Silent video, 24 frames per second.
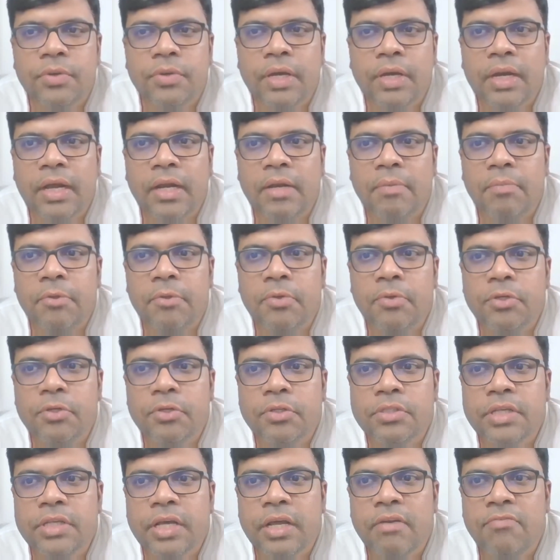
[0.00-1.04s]
you can unmute
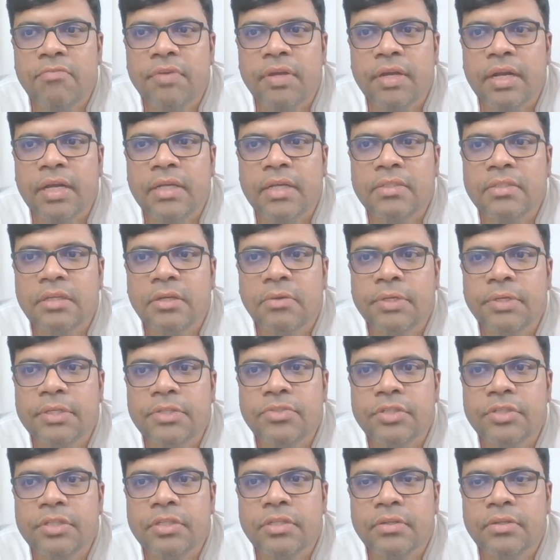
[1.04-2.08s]
yourself and ask the
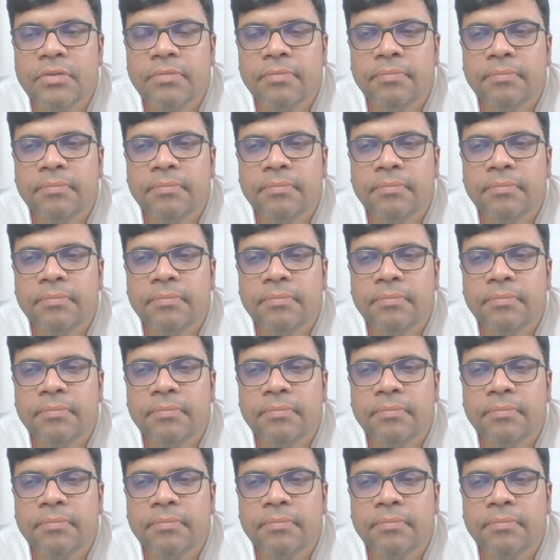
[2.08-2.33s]
question.